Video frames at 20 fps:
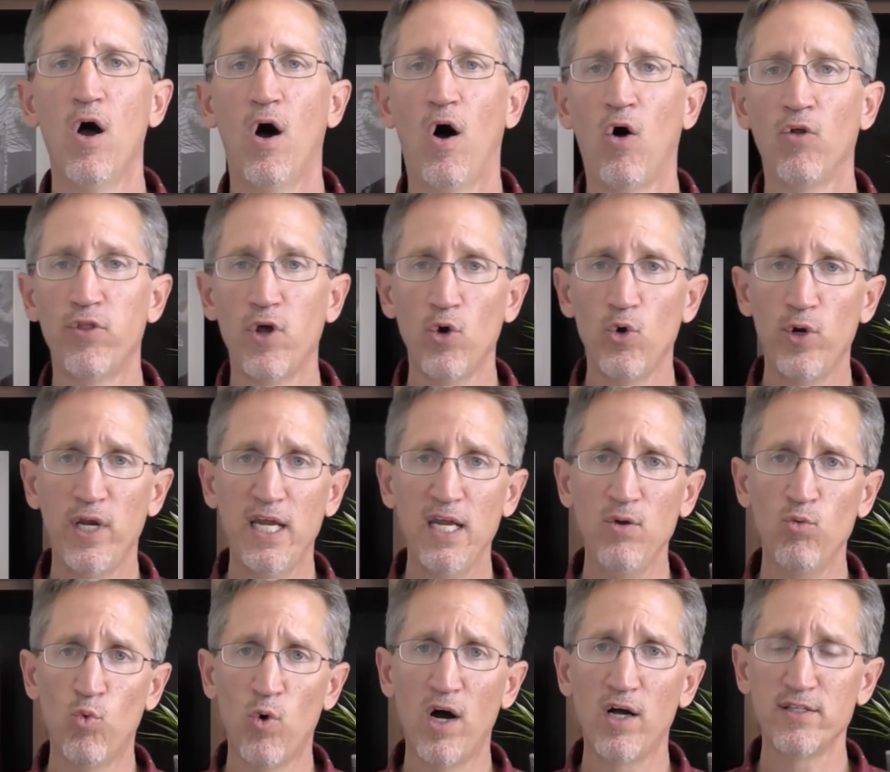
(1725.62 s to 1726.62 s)
Although he
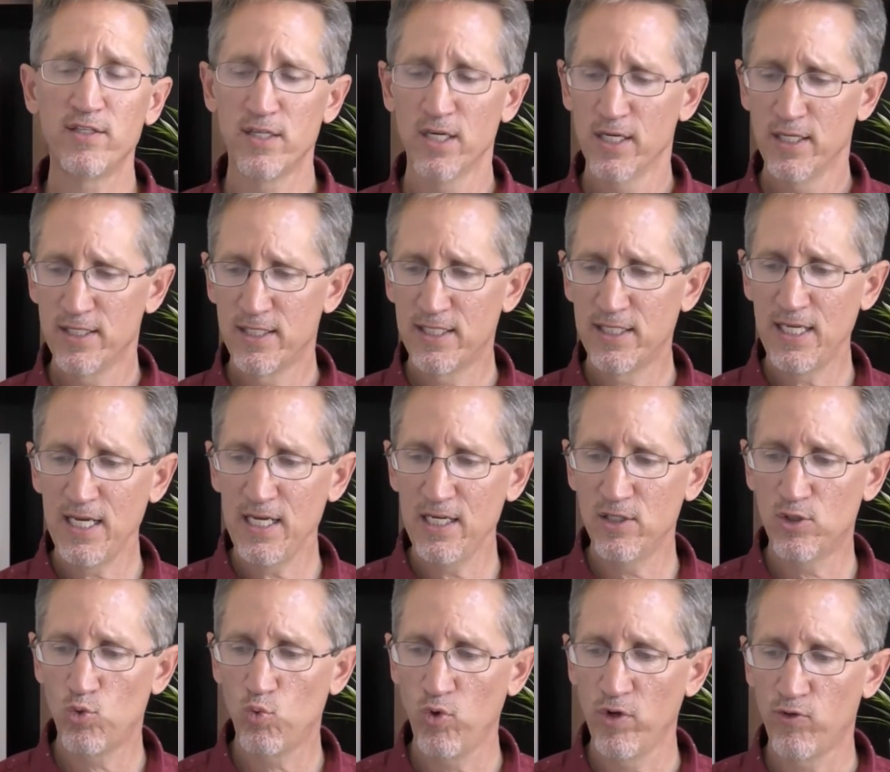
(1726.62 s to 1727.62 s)
was
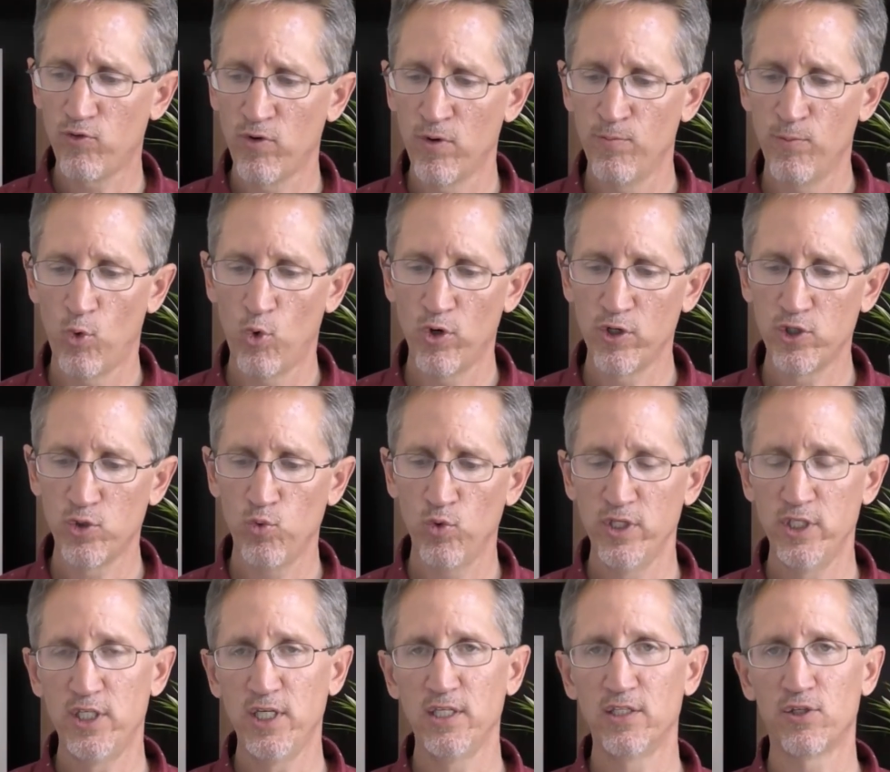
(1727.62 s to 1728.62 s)
seized with remorse
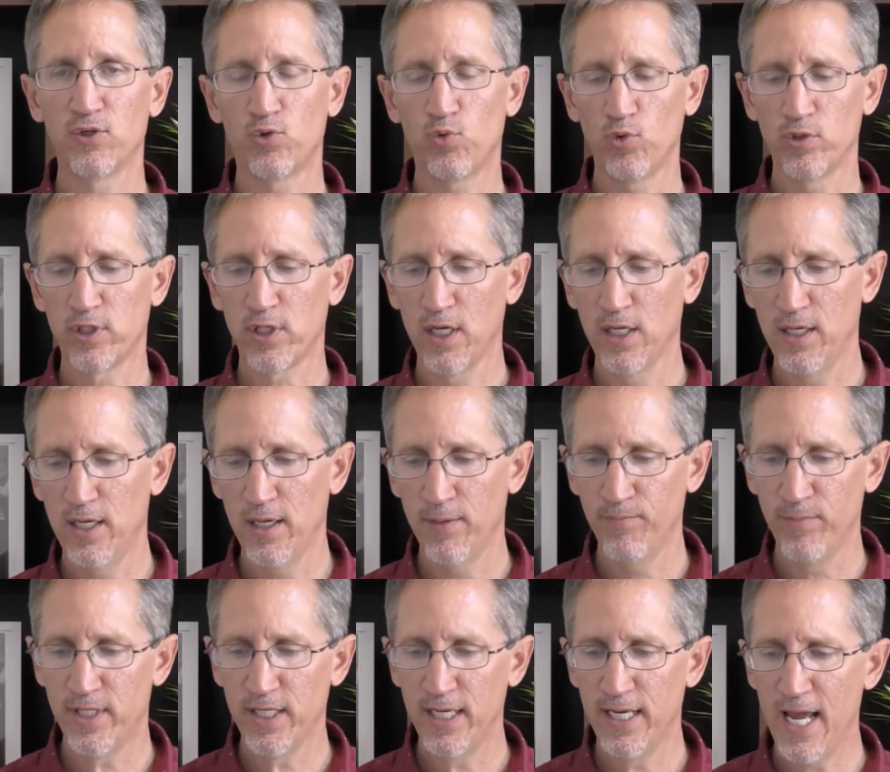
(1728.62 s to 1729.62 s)
when Jesus was
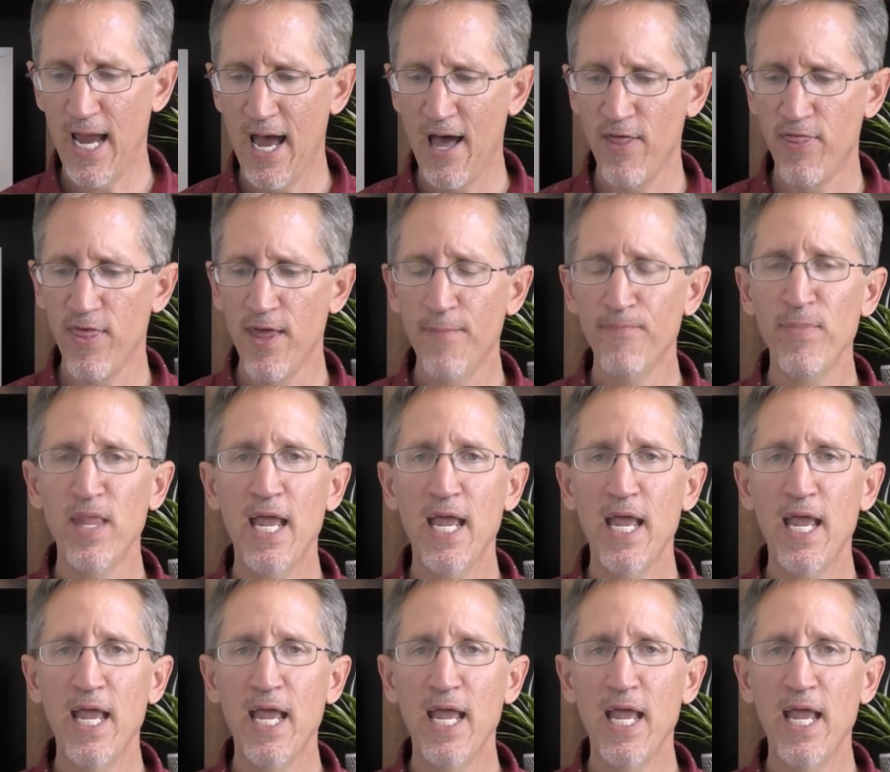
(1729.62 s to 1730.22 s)
condemned to death,